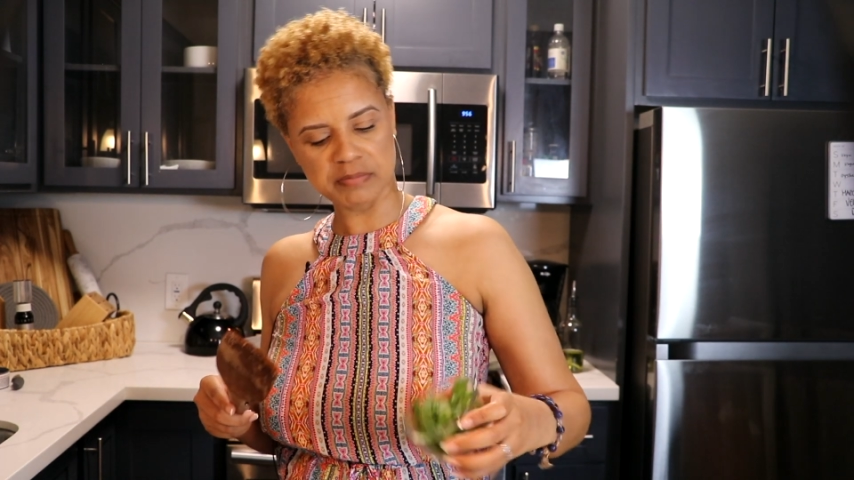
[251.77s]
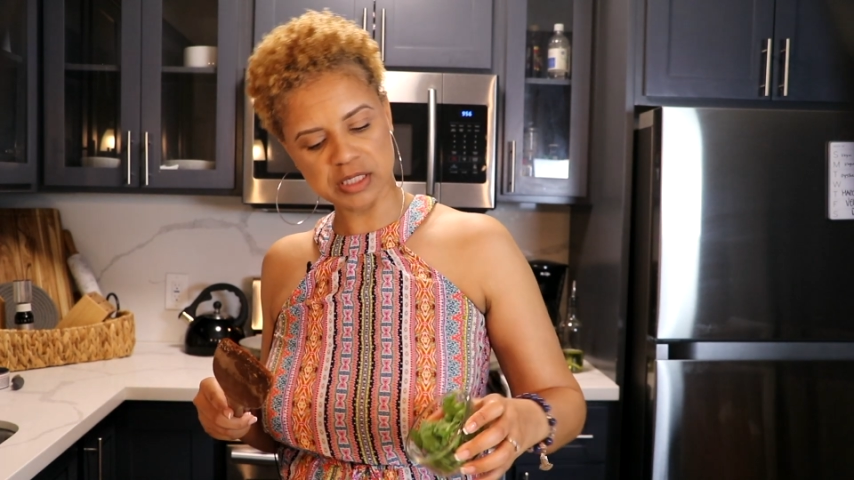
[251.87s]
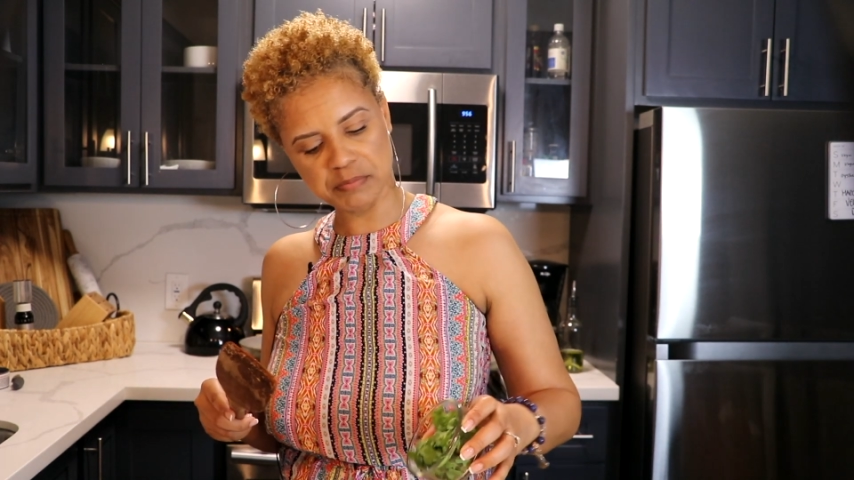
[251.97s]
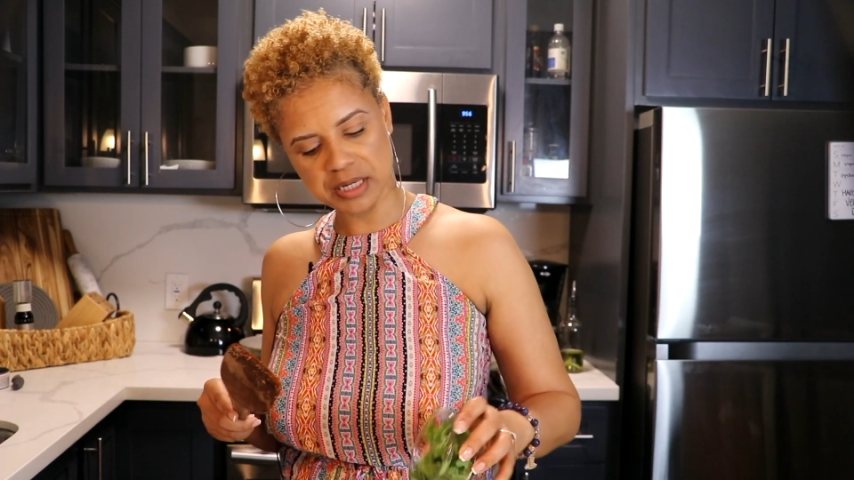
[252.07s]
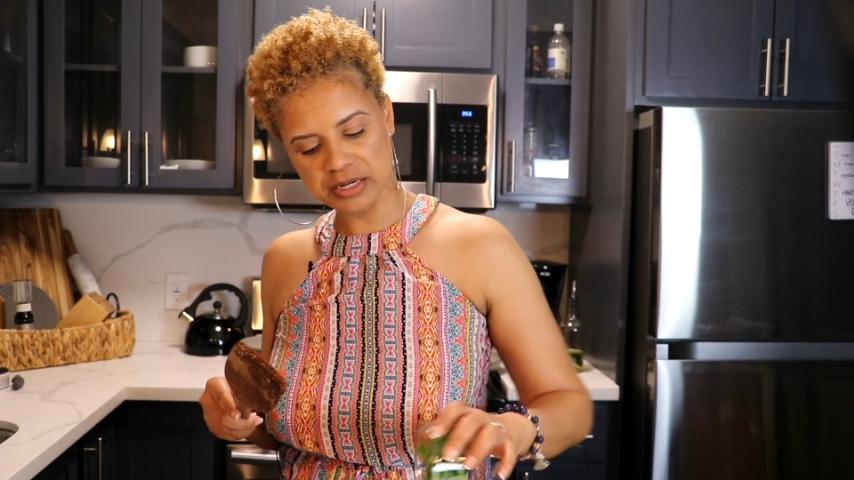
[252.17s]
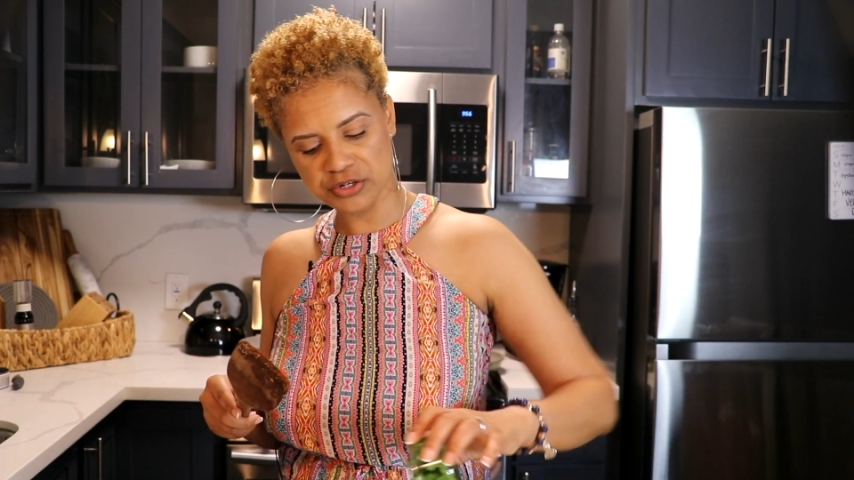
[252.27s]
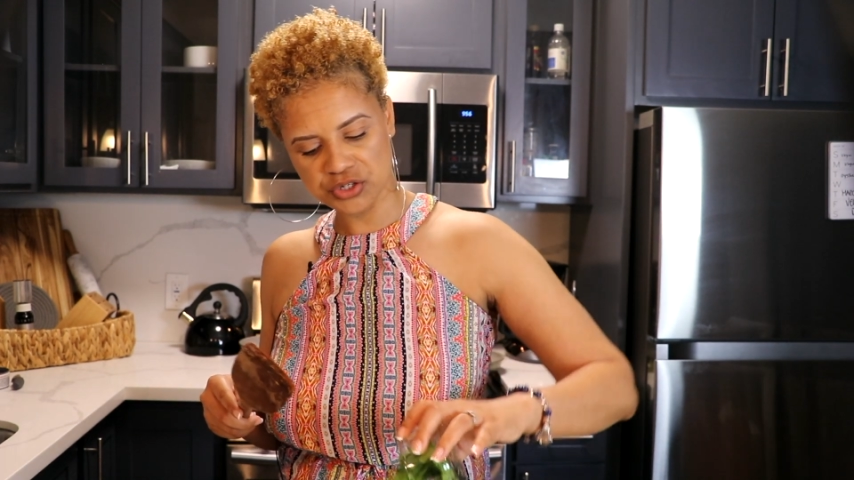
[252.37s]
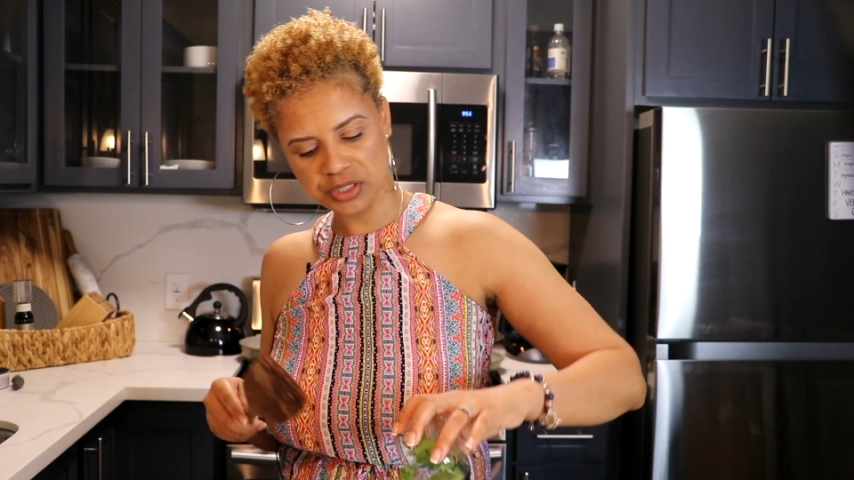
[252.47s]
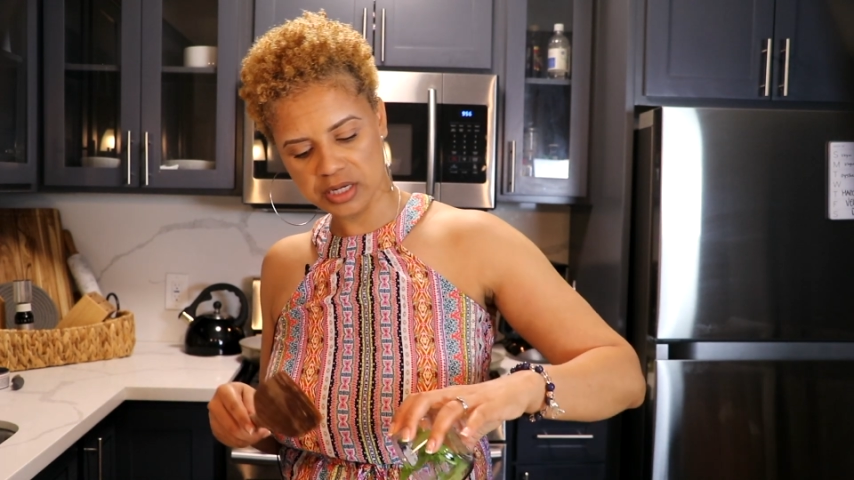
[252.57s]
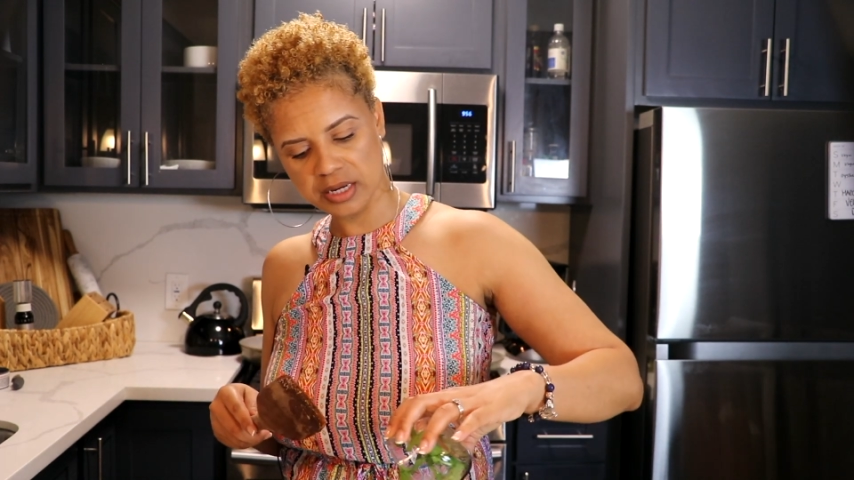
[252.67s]

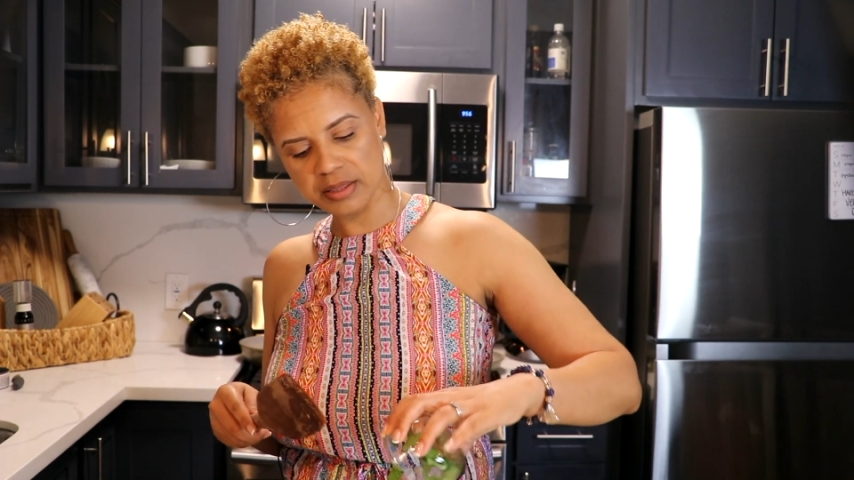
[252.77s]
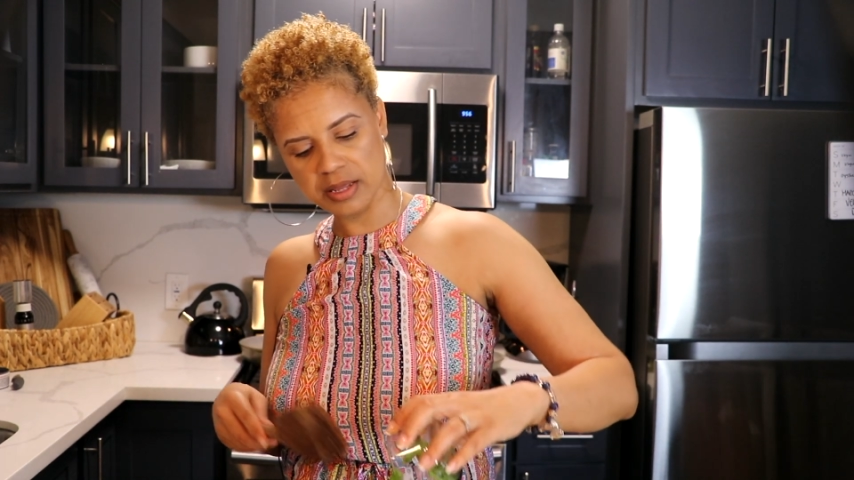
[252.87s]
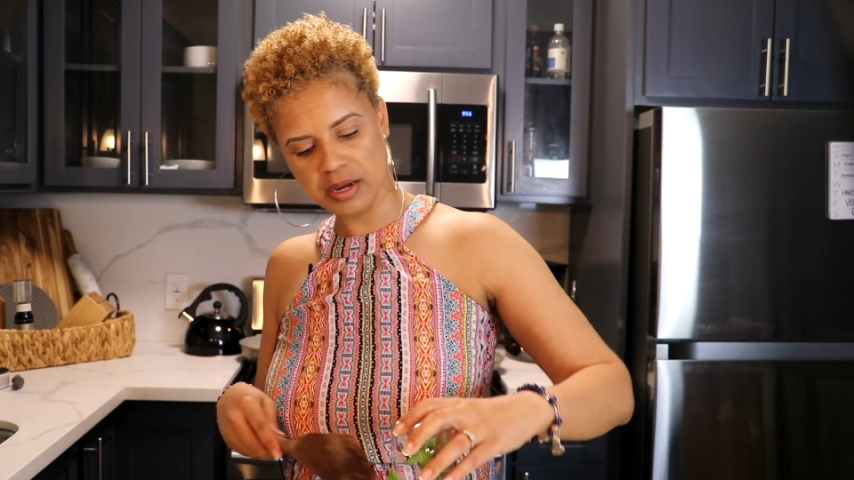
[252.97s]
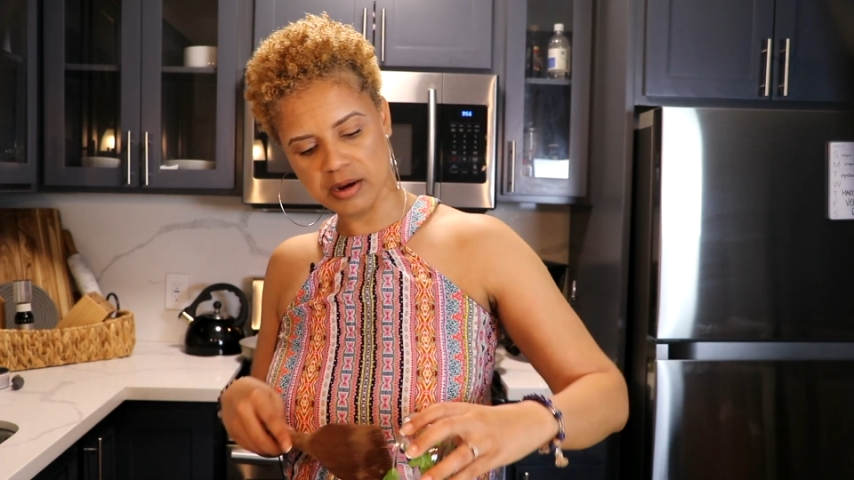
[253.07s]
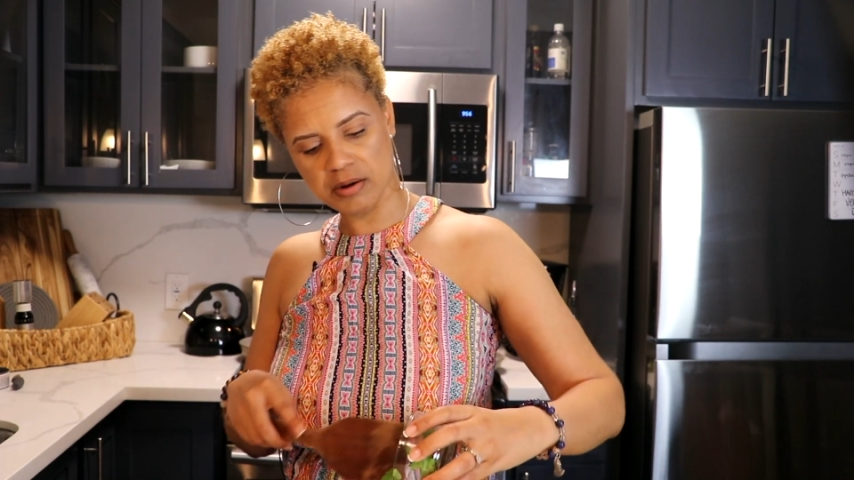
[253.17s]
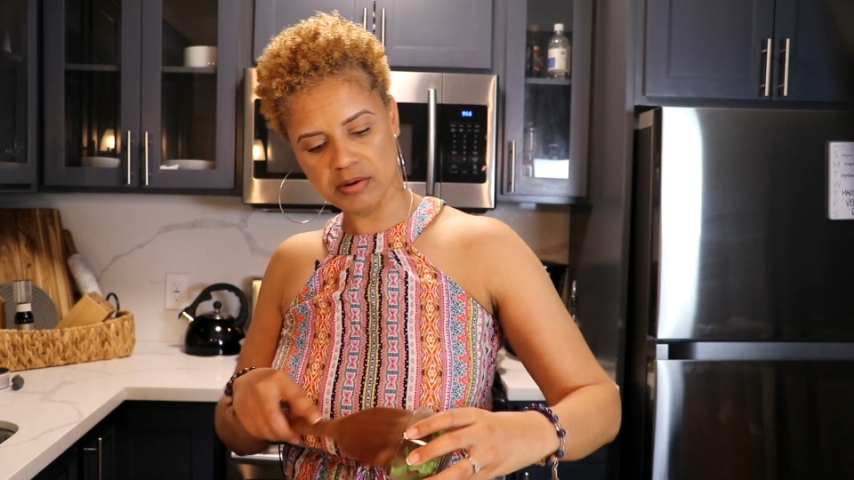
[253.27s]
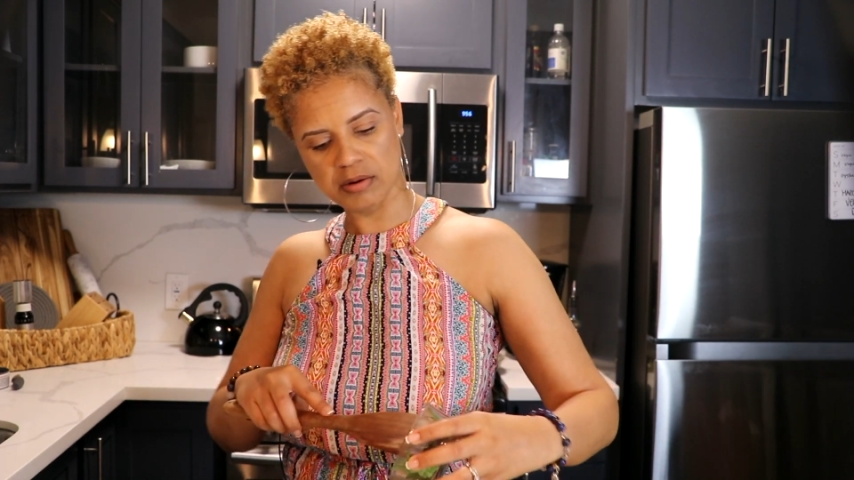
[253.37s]
spinach in there.